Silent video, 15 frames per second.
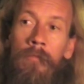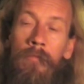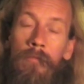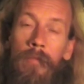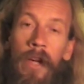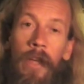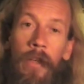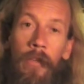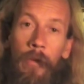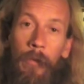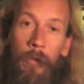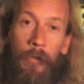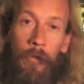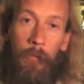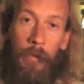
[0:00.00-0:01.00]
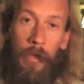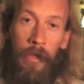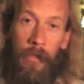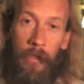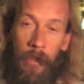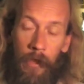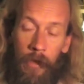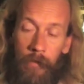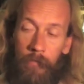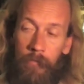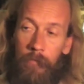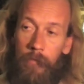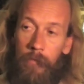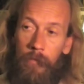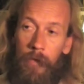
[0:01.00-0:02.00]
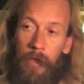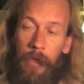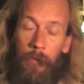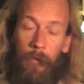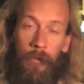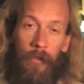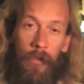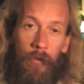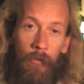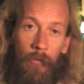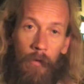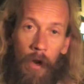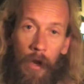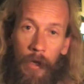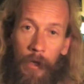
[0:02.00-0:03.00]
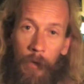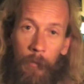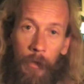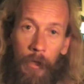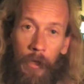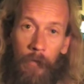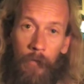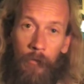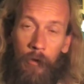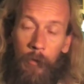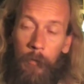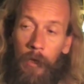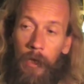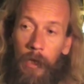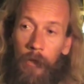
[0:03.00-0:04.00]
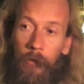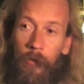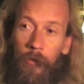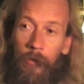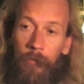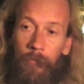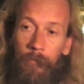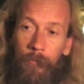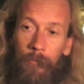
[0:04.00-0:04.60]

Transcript: Brexit was a big thing, and it was in the right in the middle of tribulation.